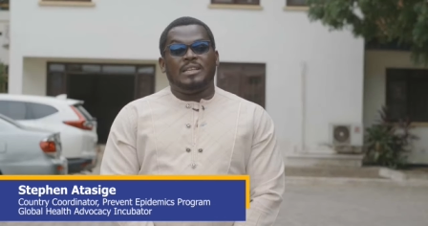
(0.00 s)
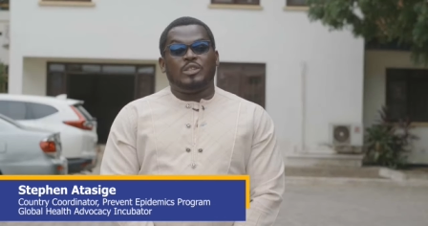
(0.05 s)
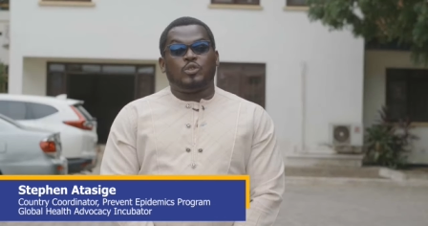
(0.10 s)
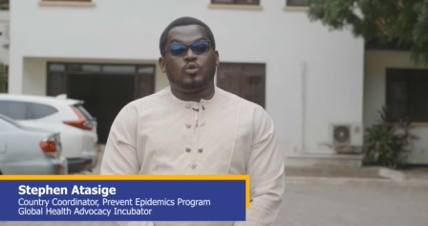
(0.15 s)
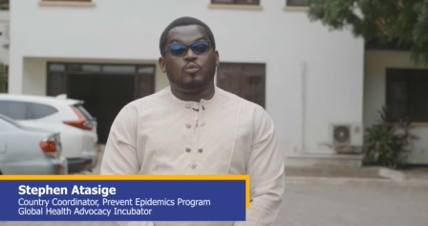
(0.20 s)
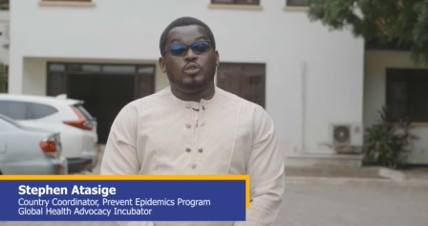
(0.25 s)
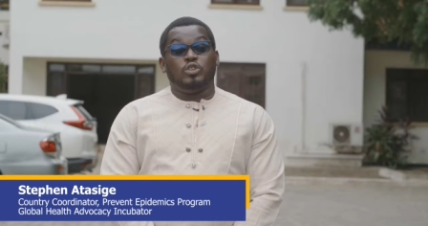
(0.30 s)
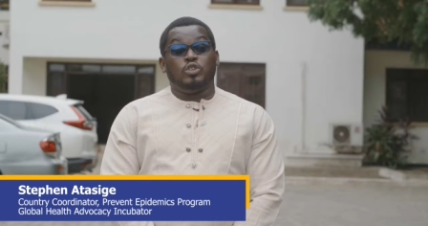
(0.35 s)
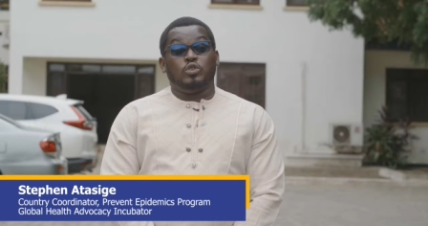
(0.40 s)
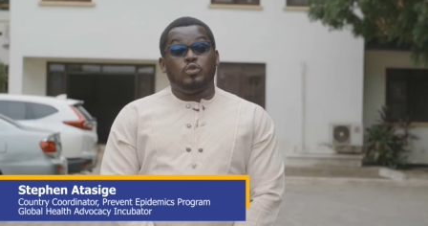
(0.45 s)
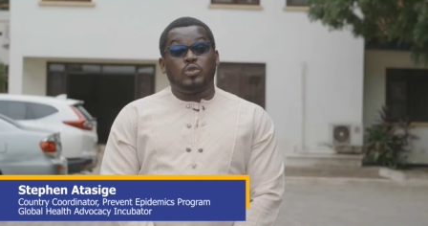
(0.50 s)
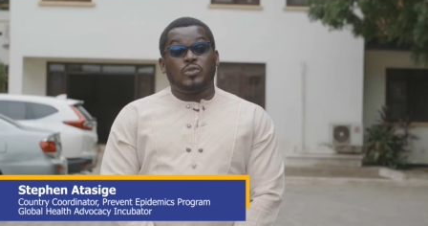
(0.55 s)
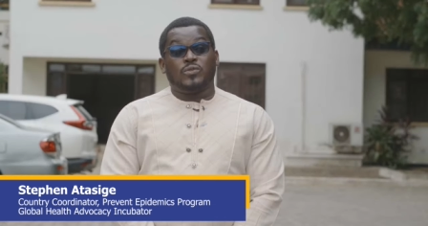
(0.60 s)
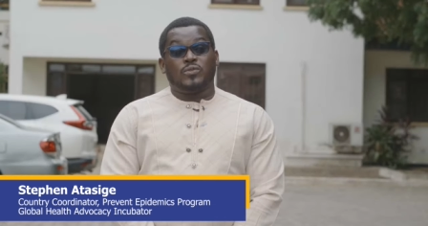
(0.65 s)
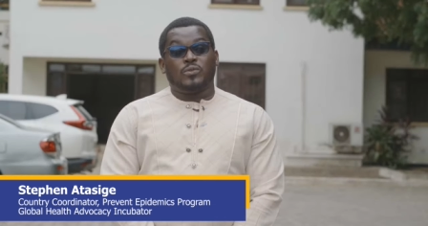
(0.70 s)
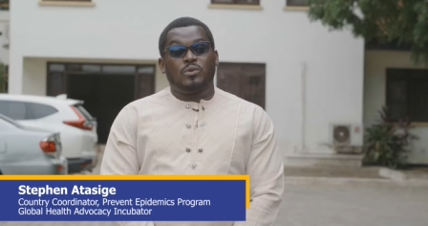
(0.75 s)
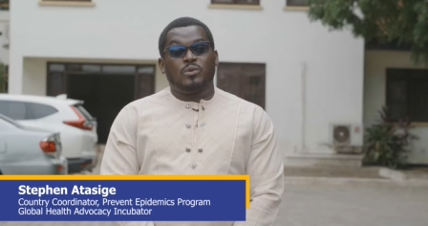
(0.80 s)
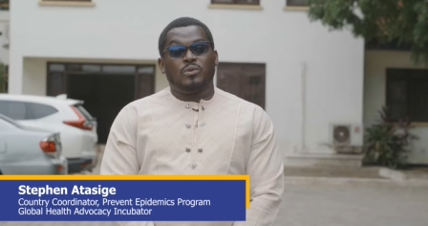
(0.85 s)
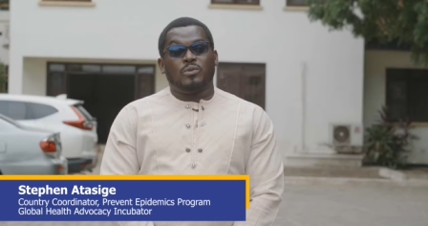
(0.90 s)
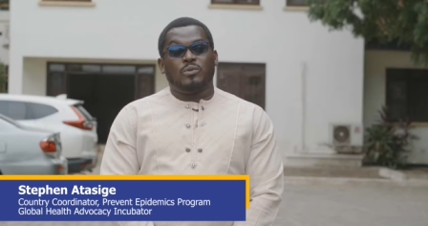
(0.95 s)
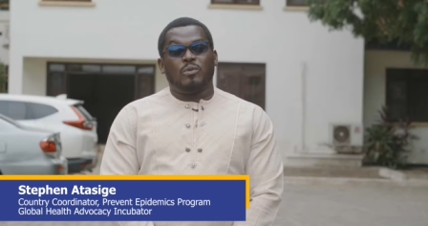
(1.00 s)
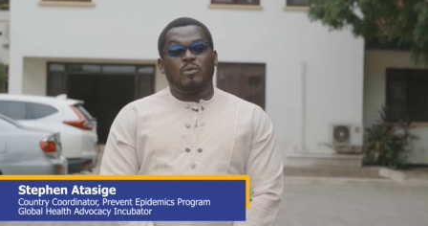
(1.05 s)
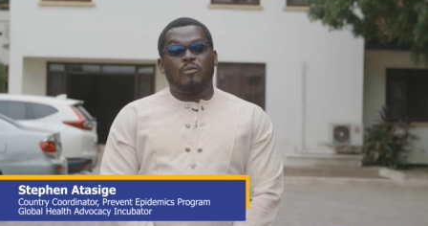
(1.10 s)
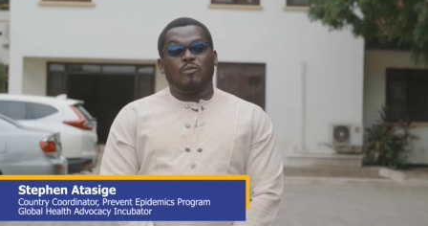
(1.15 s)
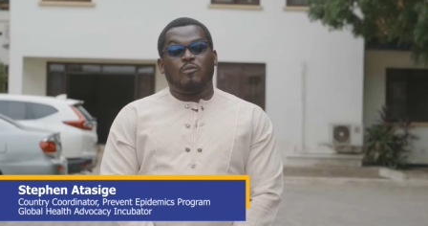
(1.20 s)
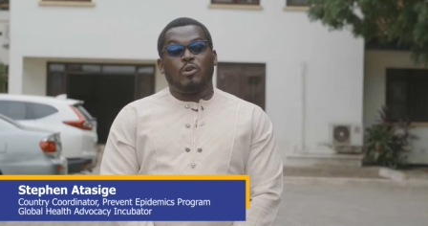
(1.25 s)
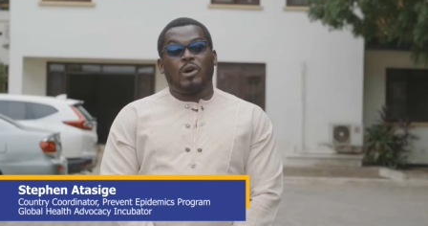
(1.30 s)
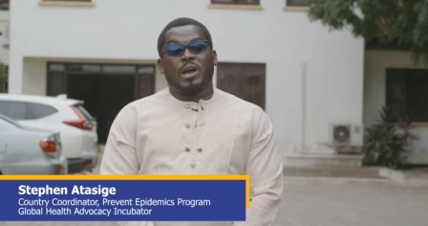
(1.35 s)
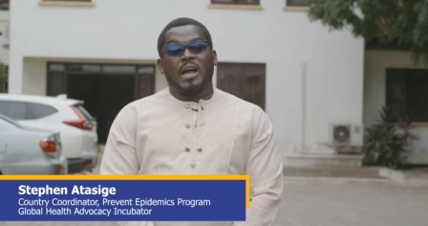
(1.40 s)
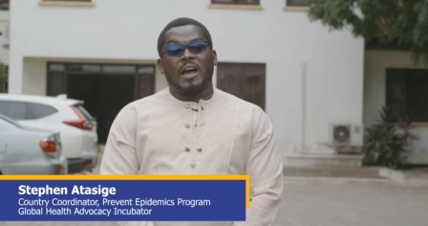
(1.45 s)
it will be useful
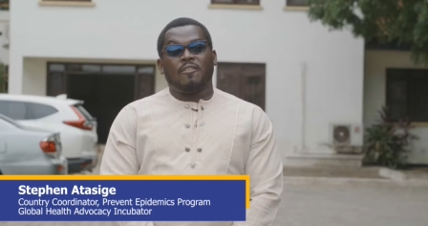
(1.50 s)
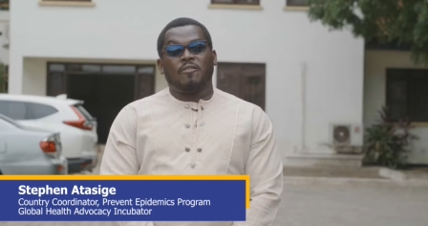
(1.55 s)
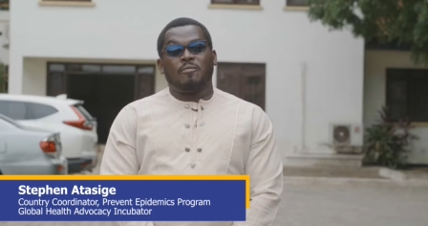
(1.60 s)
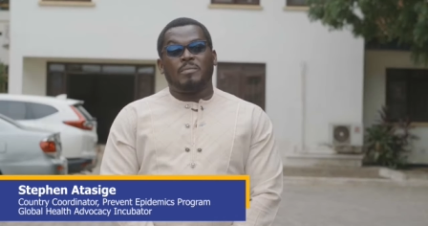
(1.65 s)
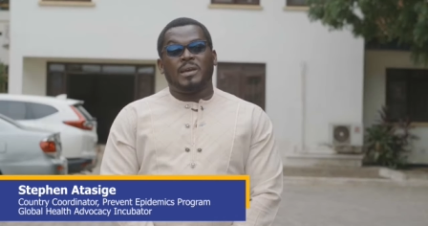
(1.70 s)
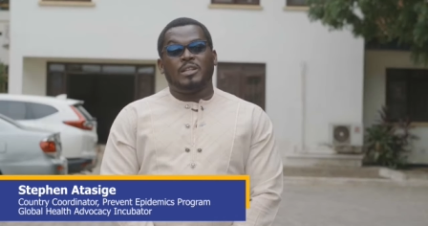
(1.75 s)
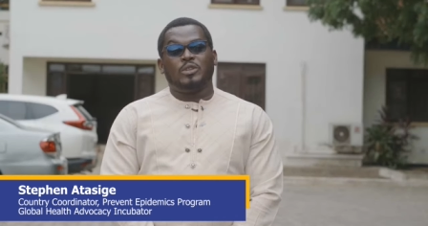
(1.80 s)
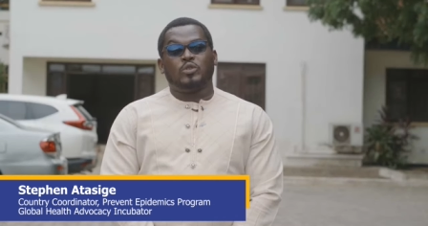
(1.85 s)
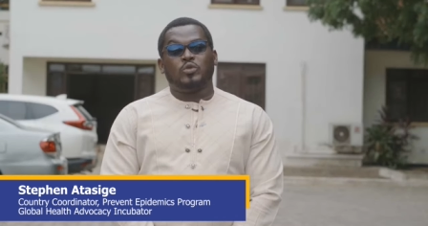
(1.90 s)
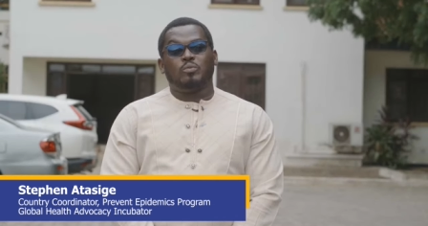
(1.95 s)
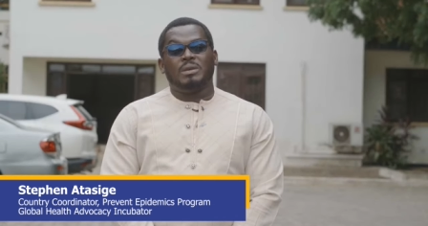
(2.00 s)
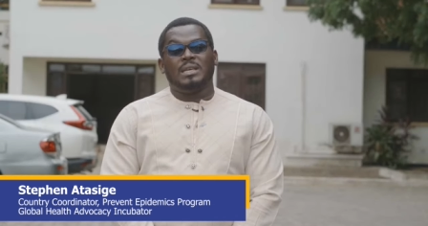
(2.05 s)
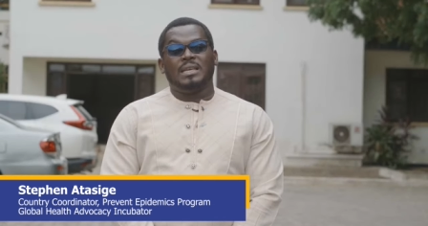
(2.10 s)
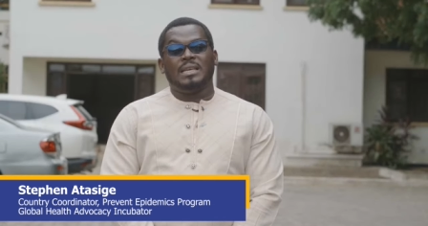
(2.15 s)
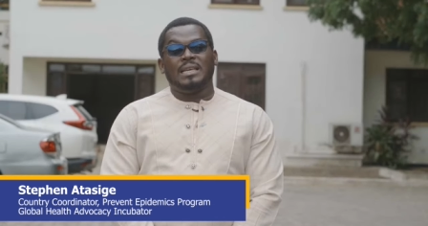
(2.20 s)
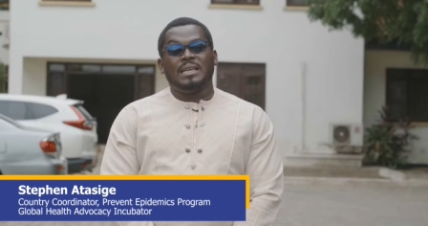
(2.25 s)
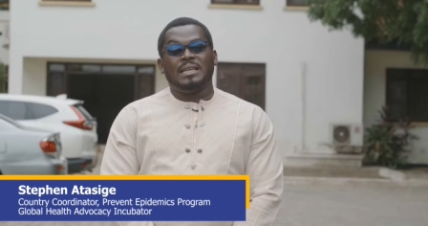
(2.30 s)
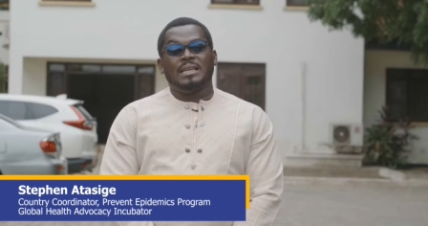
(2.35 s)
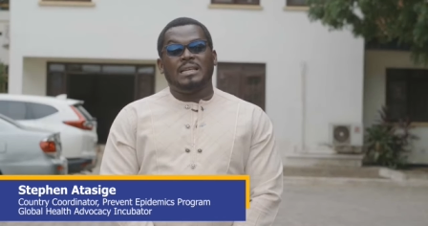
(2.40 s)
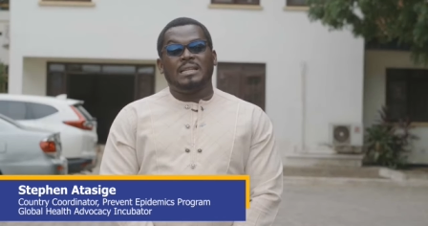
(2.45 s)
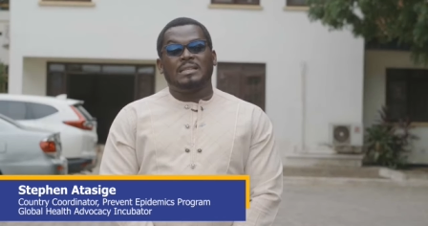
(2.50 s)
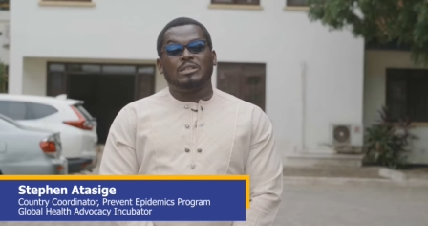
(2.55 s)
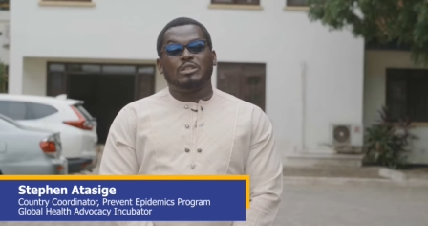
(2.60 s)
for government to begin